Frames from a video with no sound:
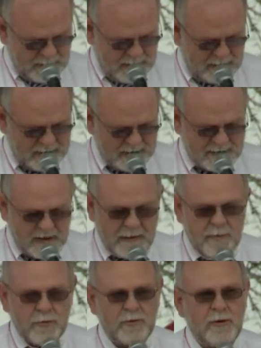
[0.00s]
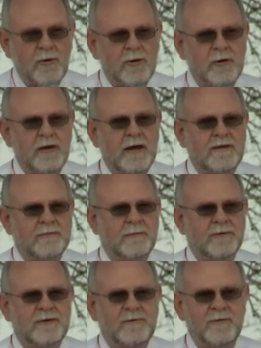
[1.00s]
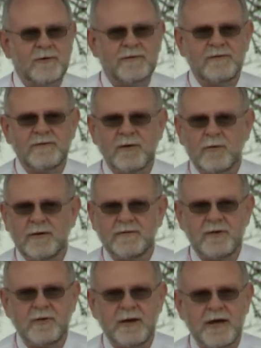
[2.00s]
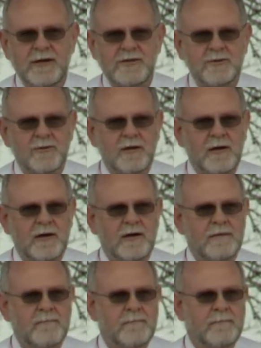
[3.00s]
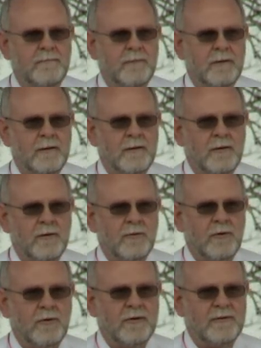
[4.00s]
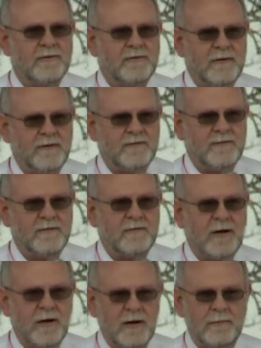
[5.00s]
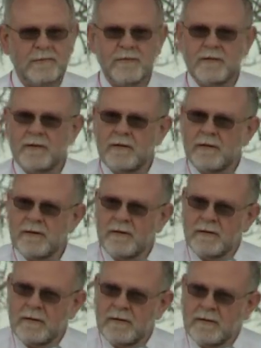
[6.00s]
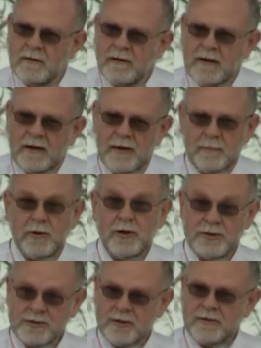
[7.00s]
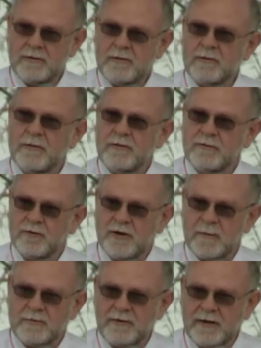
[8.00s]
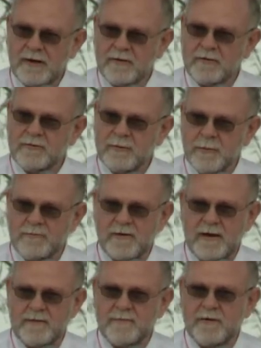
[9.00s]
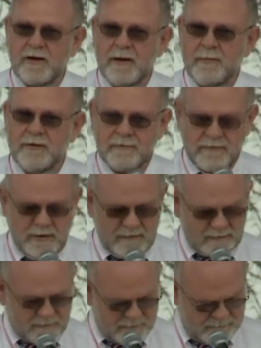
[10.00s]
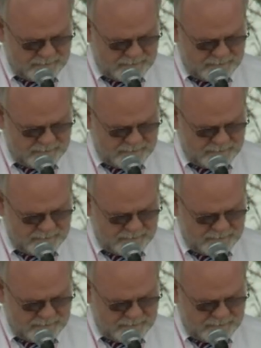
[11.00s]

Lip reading: At that time, there were no organized police forces, there was no National Guard. There were only the citizens armed in a militia to come together to provide for common defense.